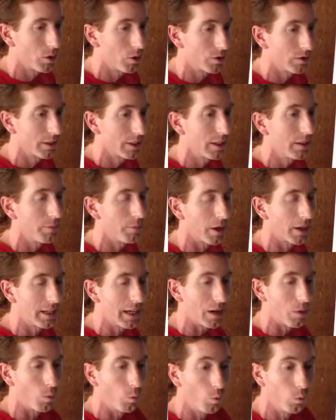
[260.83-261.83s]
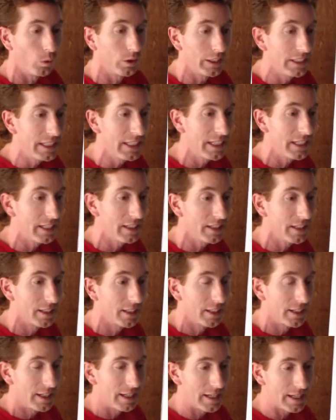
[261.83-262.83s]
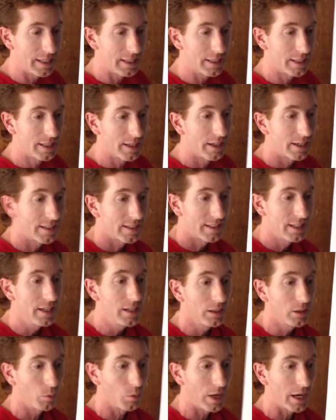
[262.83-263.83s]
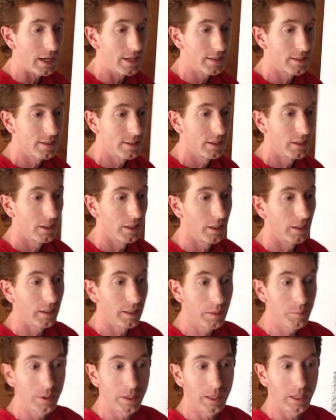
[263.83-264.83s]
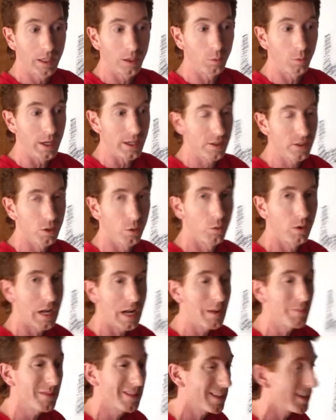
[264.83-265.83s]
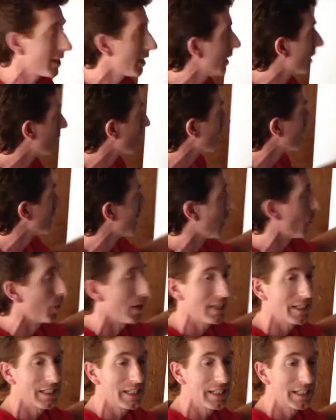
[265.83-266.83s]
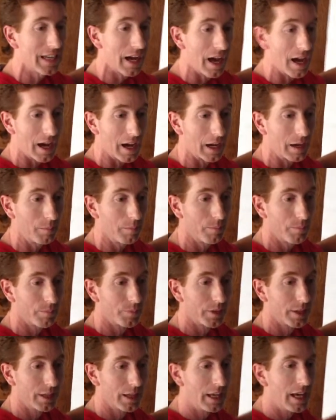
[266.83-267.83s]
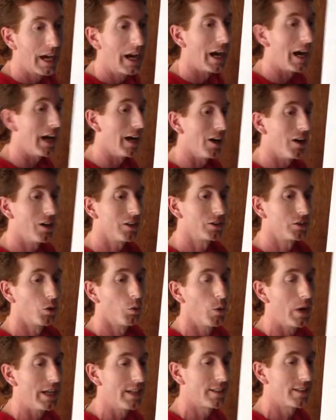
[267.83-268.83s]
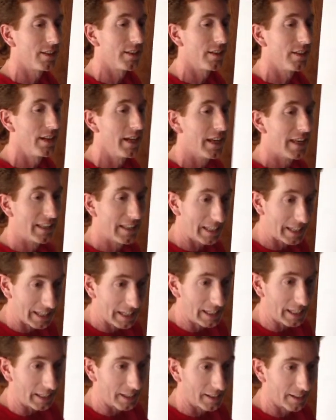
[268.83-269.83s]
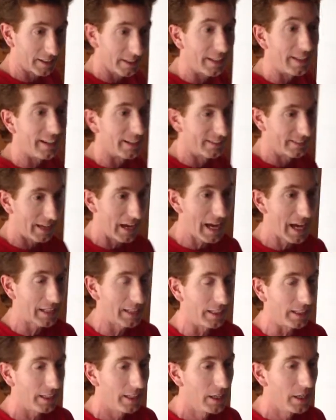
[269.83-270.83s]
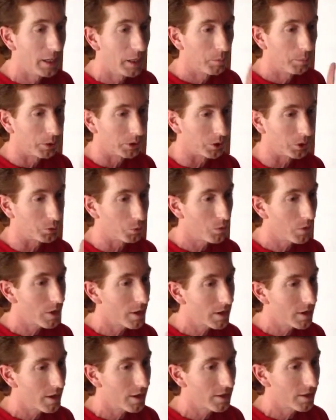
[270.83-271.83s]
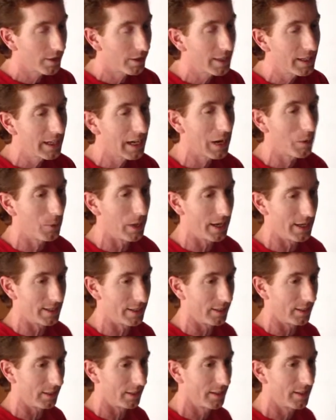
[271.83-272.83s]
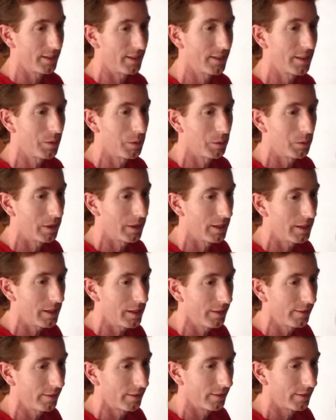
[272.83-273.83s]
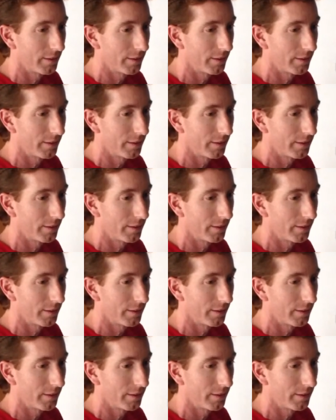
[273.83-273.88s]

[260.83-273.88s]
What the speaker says: noticing? Again, lean is seeing the waste, eliminating the waste. So what I'm seeing here is I wasted time. I also wasted ink. Exactly. But there's one other thing I wasted. Can you tell me what it is?